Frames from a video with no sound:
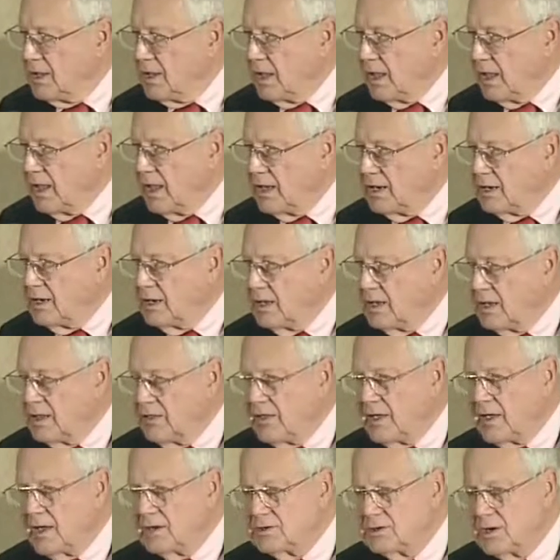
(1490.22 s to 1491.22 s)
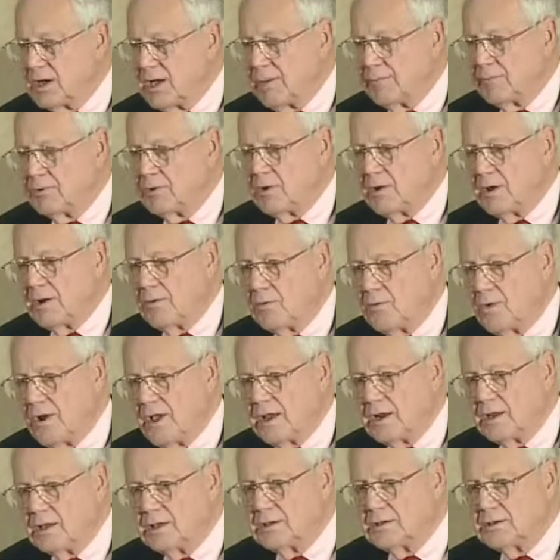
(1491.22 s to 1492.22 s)
And in that chapter, I
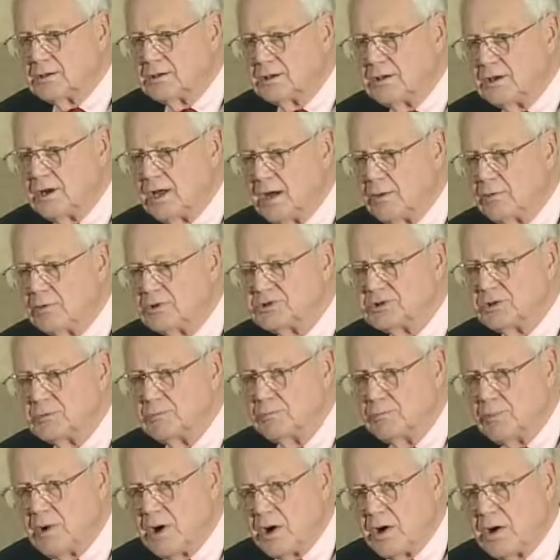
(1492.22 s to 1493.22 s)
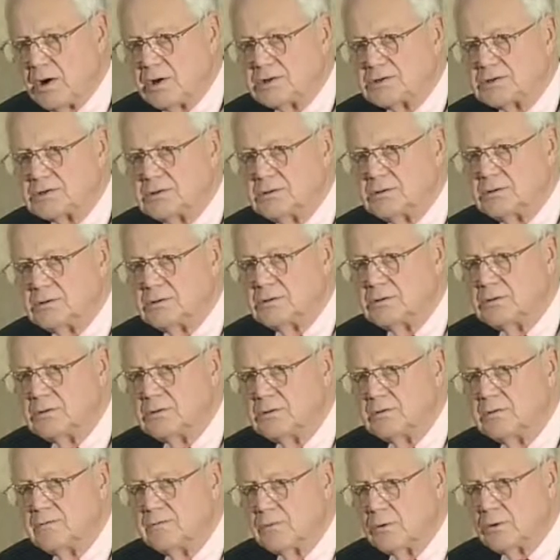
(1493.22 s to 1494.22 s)
read it and I was embarrassed
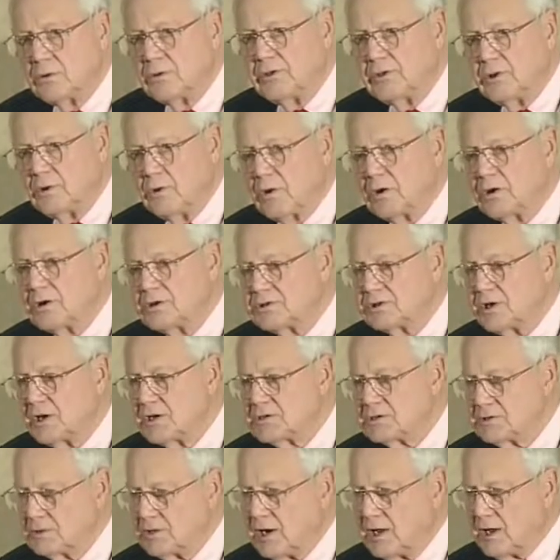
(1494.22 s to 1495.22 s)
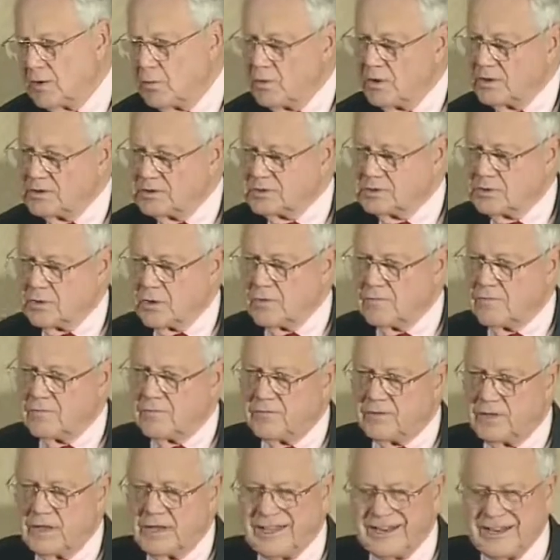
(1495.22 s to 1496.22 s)
for the organization that I once served
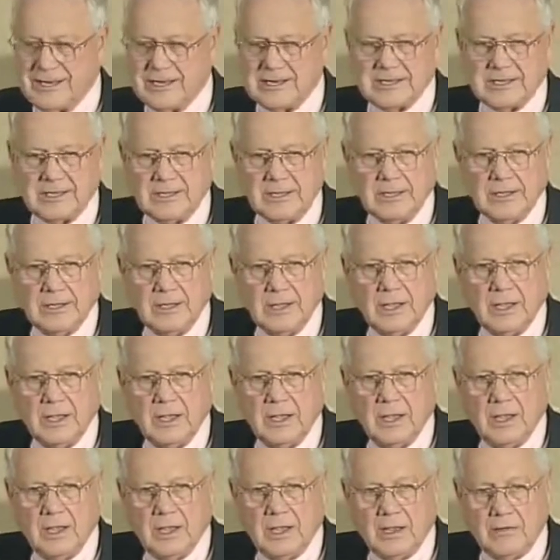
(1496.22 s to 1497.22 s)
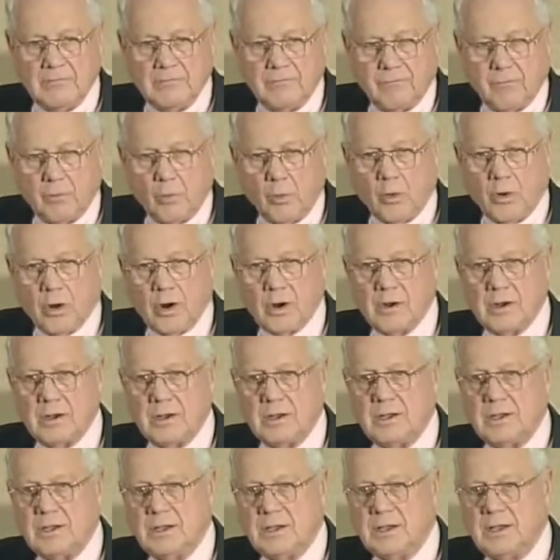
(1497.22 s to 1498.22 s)
in and for.
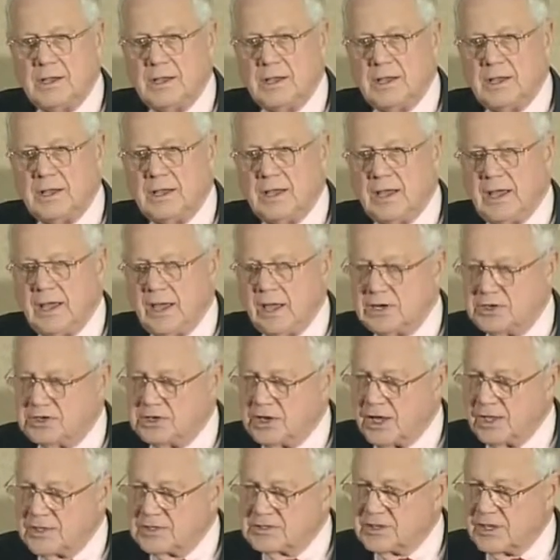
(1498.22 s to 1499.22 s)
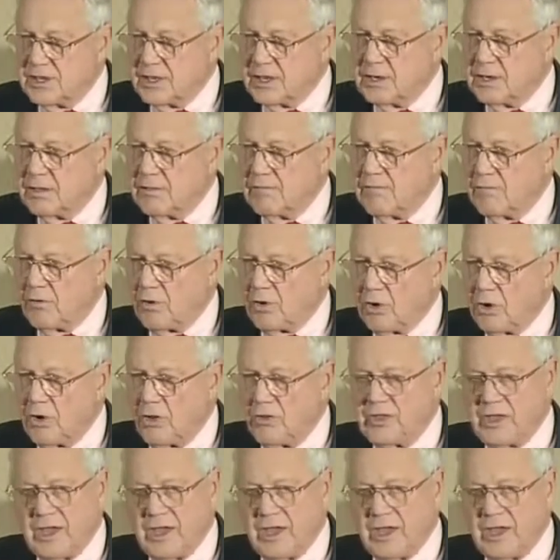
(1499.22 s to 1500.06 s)
And John said, of all